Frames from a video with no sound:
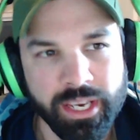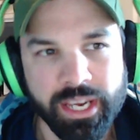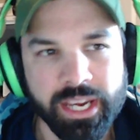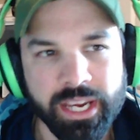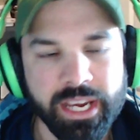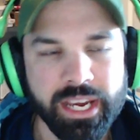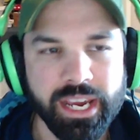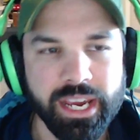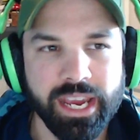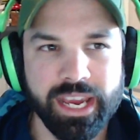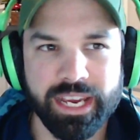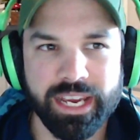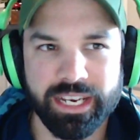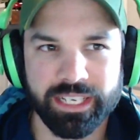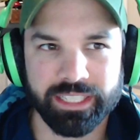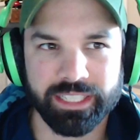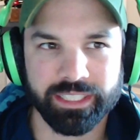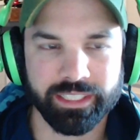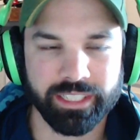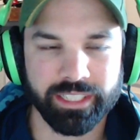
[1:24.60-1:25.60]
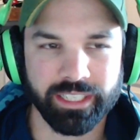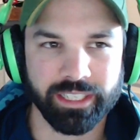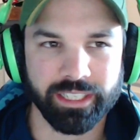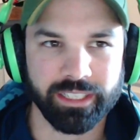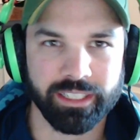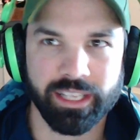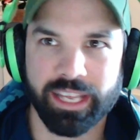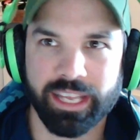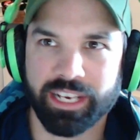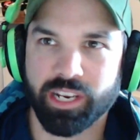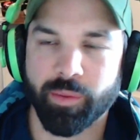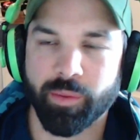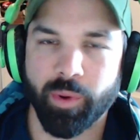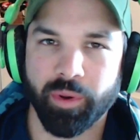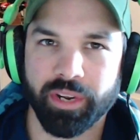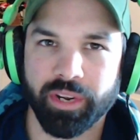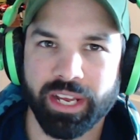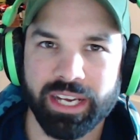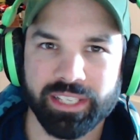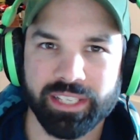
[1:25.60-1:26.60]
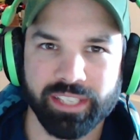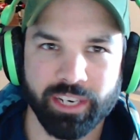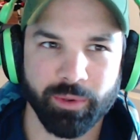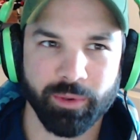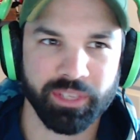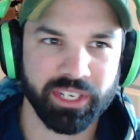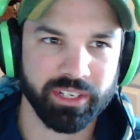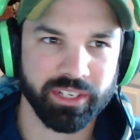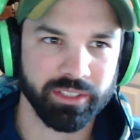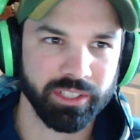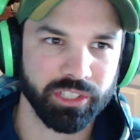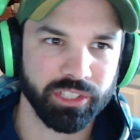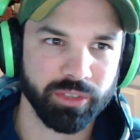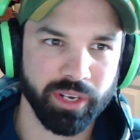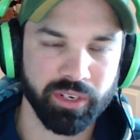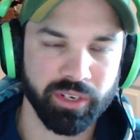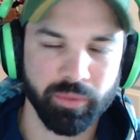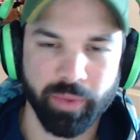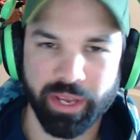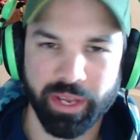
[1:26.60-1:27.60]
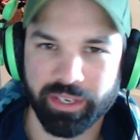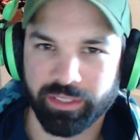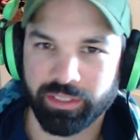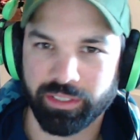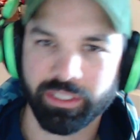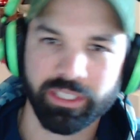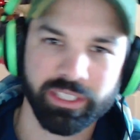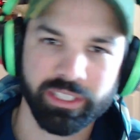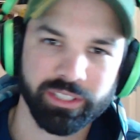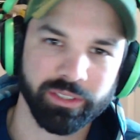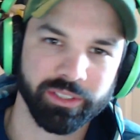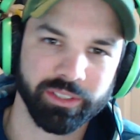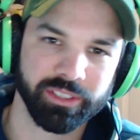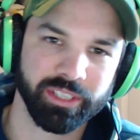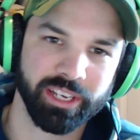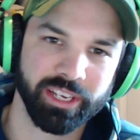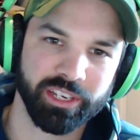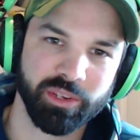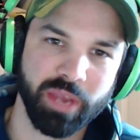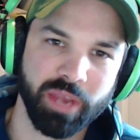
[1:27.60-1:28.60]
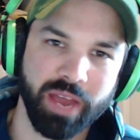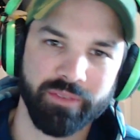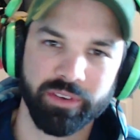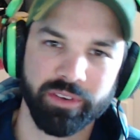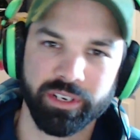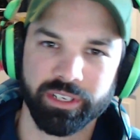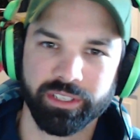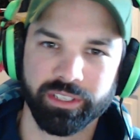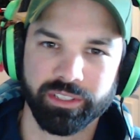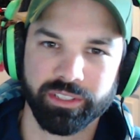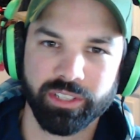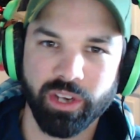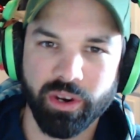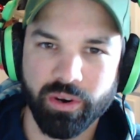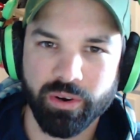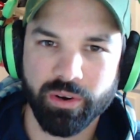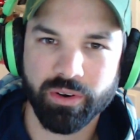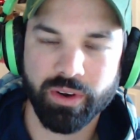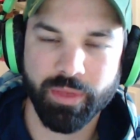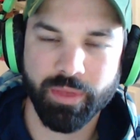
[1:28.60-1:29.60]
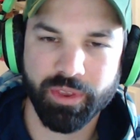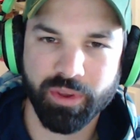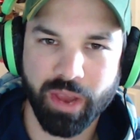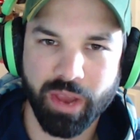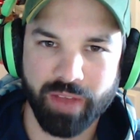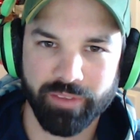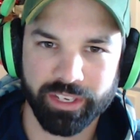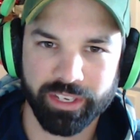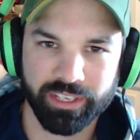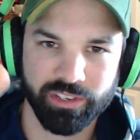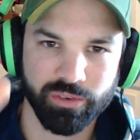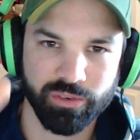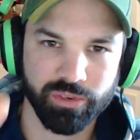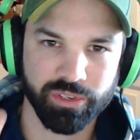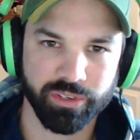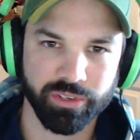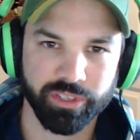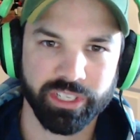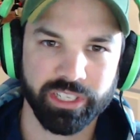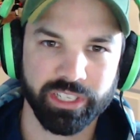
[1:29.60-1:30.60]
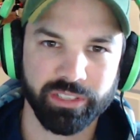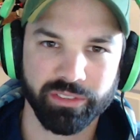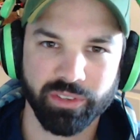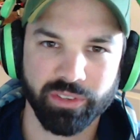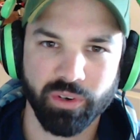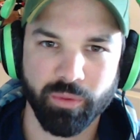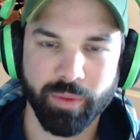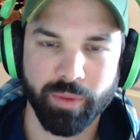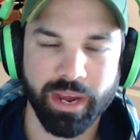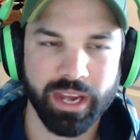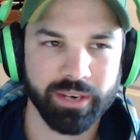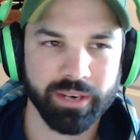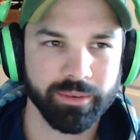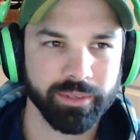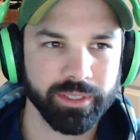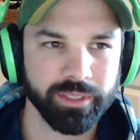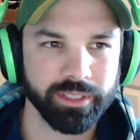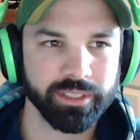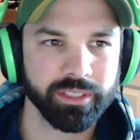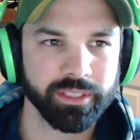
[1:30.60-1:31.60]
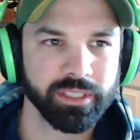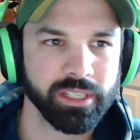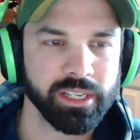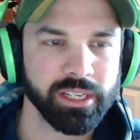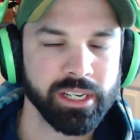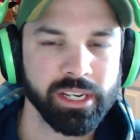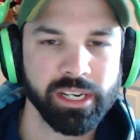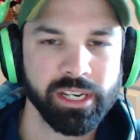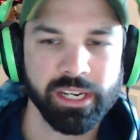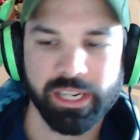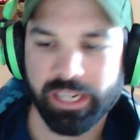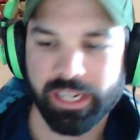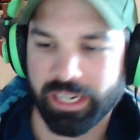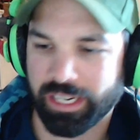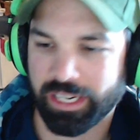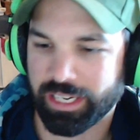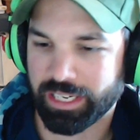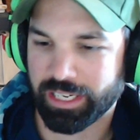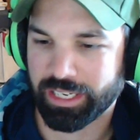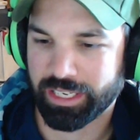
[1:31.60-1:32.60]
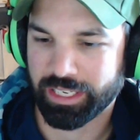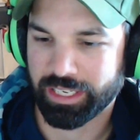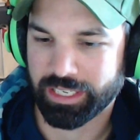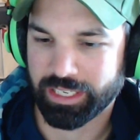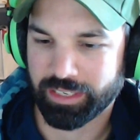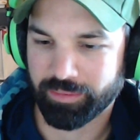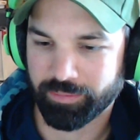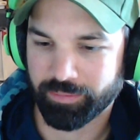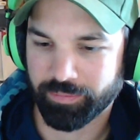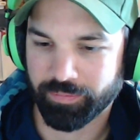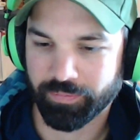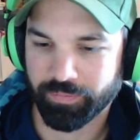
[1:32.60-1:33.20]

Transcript: And like Kubota has what they call a treadle pedal, so it's like you have a toe and then you have use your heel to go backwards. Mahindra